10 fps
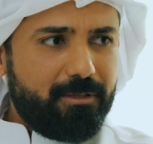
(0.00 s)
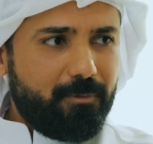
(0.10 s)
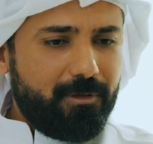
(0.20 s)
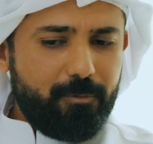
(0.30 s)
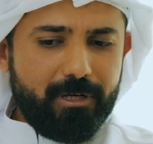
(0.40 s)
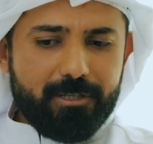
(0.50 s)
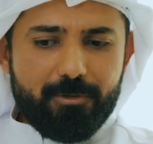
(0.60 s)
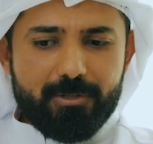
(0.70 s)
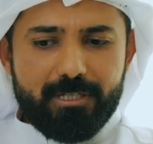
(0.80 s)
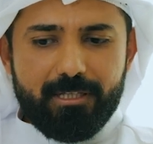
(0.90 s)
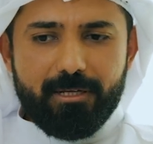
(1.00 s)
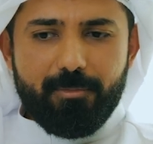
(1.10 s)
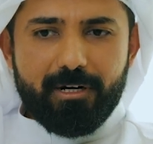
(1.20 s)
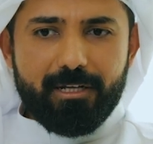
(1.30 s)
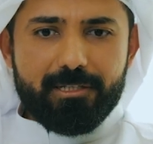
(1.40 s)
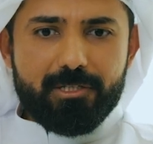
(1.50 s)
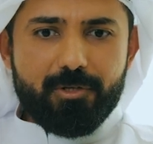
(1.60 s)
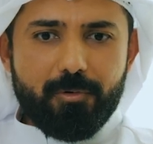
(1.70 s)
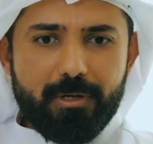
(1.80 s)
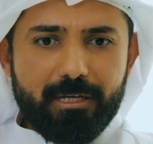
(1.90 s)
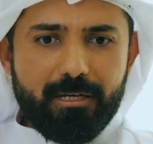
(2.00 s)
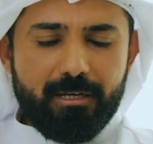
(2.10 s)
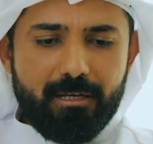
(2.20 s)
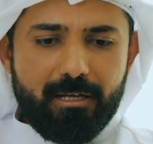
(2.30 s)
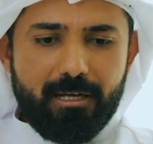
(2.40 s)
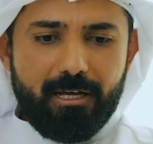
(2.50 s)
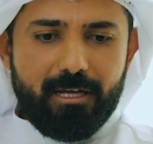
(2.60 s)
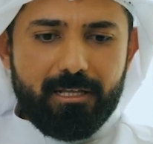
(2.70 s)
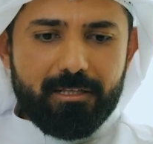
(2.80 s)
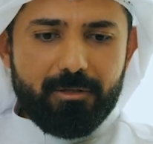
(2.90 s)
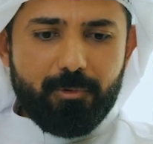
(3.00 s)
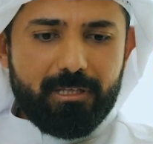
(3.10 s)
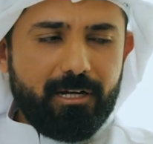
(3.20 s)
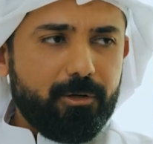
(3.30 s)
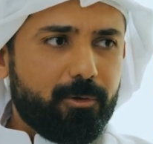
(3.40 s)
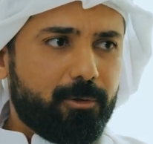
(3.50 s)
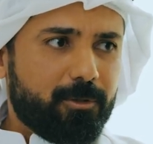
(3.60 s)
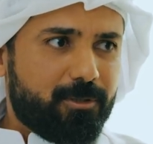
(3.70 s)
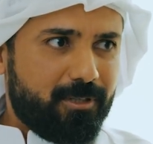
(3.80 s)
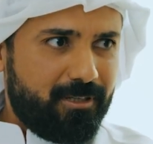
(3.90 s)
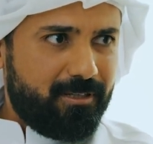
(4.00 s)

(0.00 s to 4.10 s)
Where do you see the market is going? And what are your thoughts?